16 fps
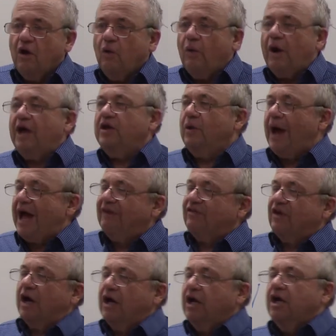Well, you
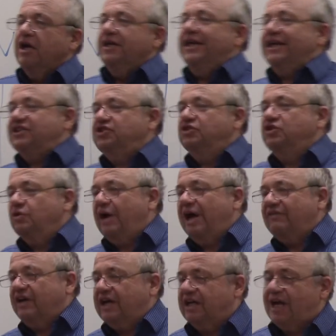have Yes, you do
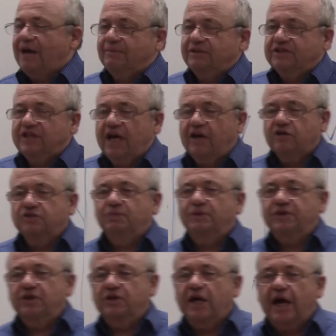have economic cycles,
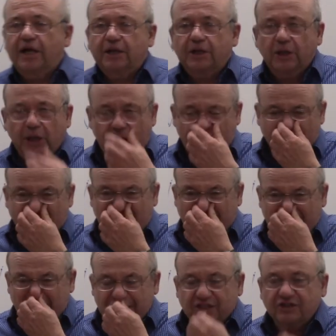but they're not of
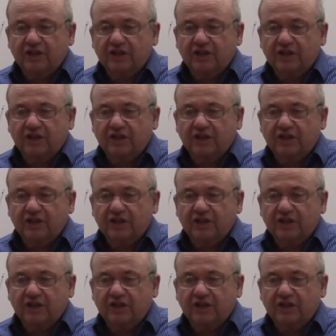that nature.